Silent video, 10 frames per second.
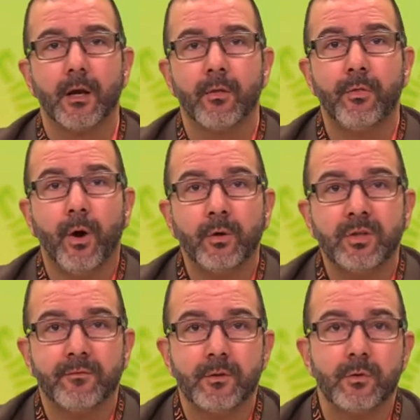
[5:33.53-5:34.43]
Those
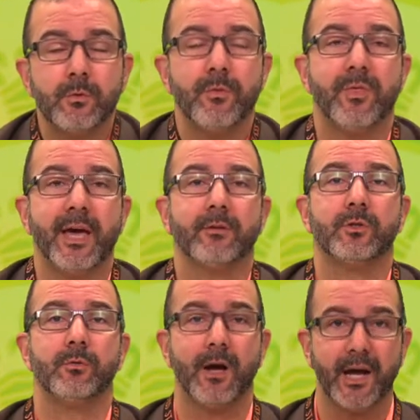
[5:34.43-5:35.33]
of you that
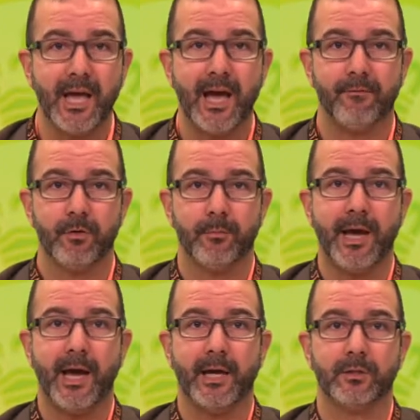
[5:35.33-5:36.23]
do not have your
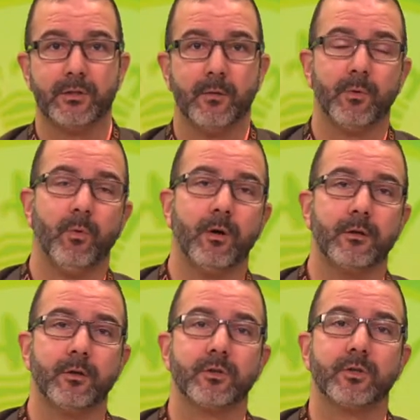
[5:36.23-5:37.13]
badge, number
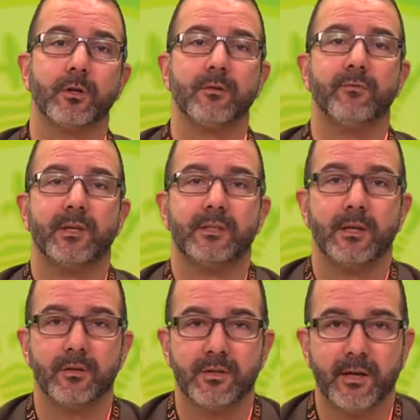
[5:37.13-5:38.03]
one, you're
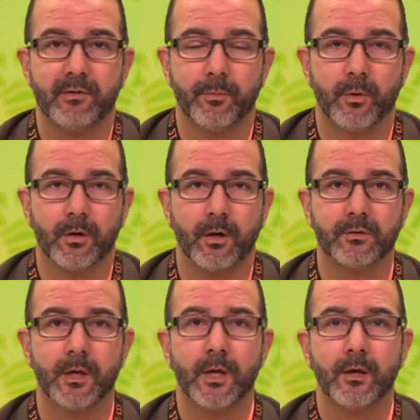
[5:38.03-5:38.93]
circumventing our safety
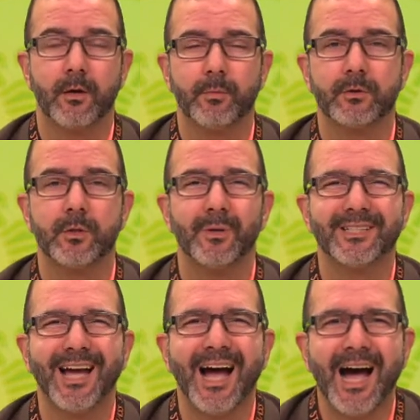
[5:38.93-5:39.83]
protocols. Number two,
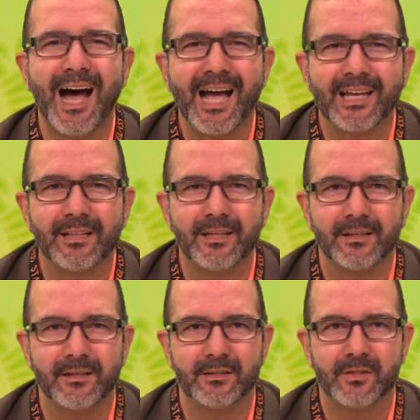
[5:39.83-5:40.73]
it's highly
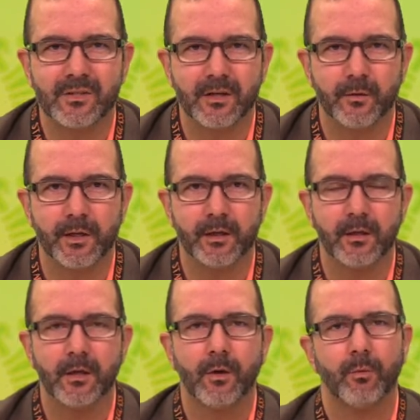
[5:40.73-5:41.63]
inconsiderate
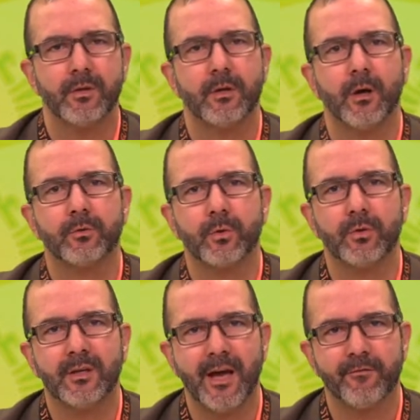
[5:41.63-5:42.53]
when you go through
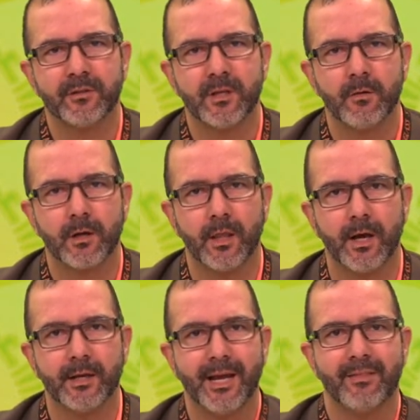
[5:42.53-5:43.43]
the cafeteria
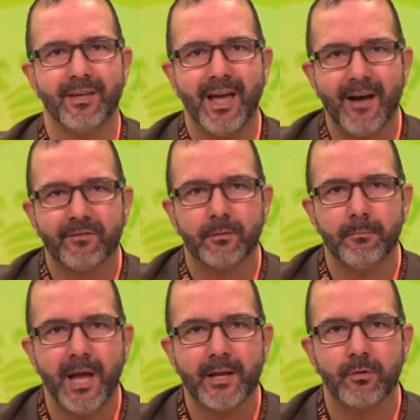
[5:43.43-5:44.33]
line and they have to
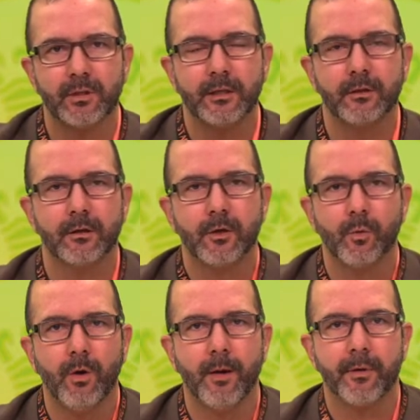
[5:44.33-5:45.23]
manually look
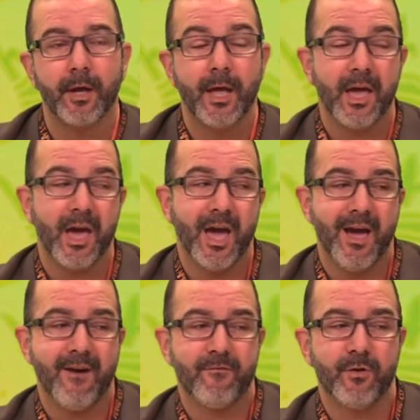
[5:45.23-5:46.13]
you up.
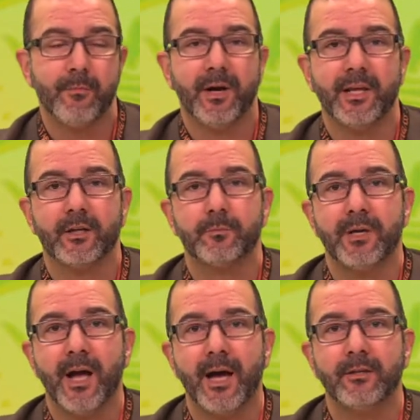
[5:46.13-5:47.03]
Everybody else
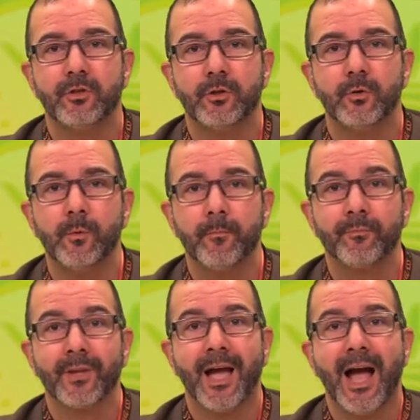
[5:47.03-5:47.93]
behind you
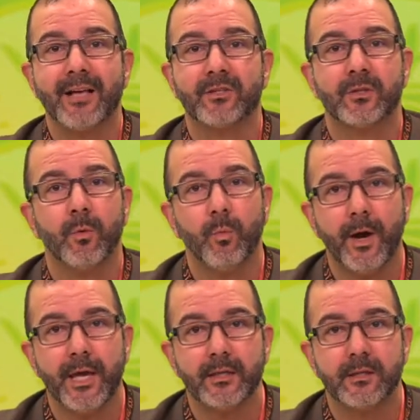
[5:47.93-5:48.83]
has to
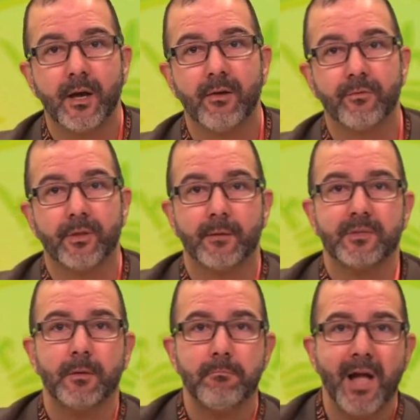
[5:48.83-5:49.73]
wait for them
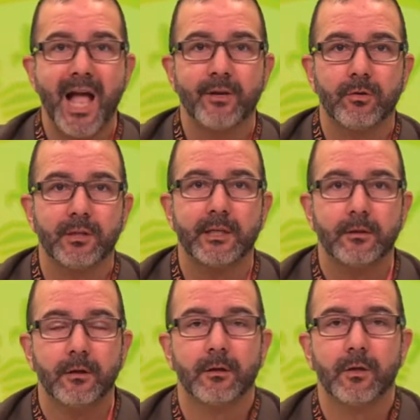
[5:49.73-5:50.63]
to manually
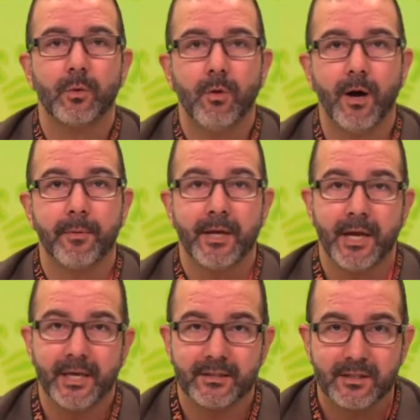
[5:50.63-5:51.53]
look you up
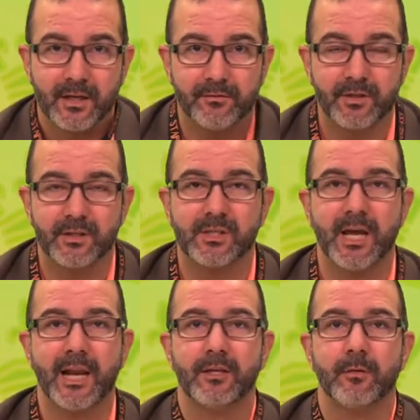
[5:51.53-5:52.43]
instead of just
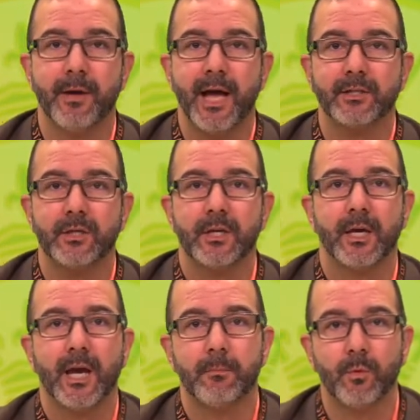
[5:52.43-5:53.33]
scanning your badge
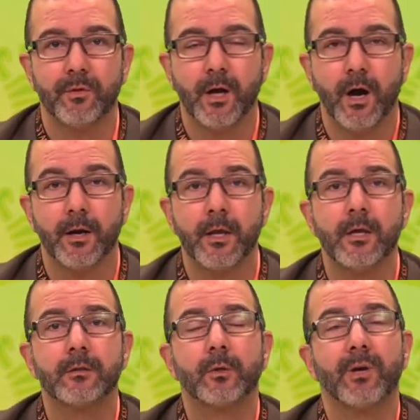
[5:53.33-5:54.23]
and moving on.
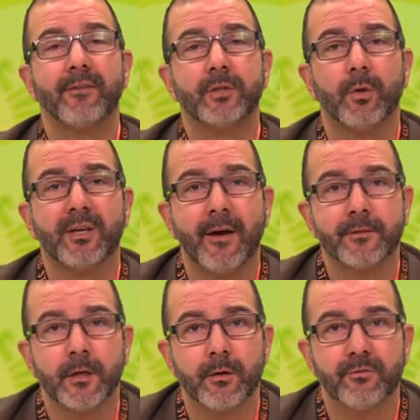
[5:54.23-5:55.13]
So what I've told the
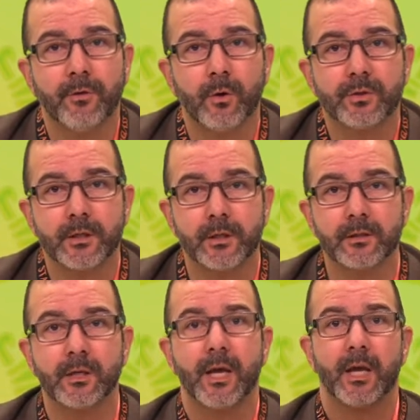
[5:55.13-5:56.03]
cafeteria folks
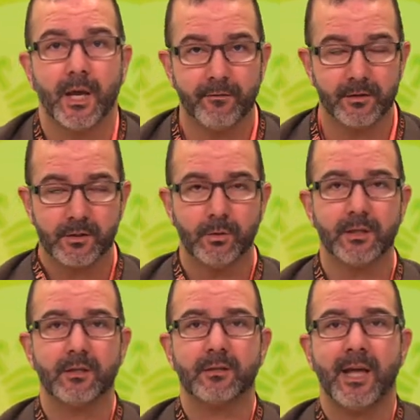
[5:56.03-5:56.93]
is, if the
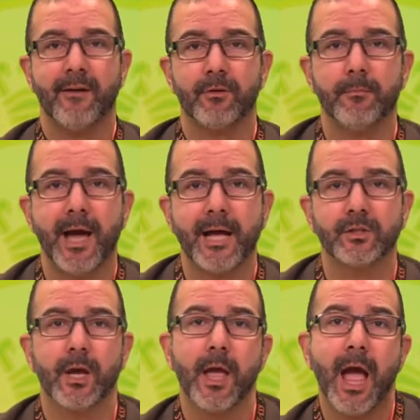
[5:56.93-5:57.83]
student doesn't have their
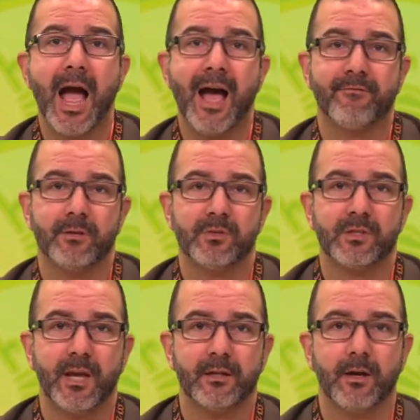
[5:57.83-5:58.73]
badge, have them
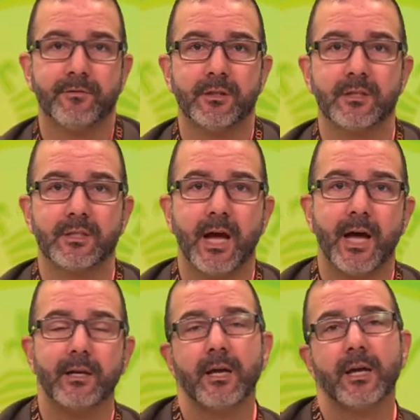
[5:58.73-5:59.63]
stand off to the
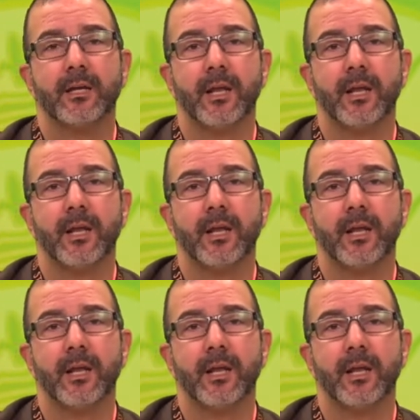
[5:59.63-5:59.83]
side, get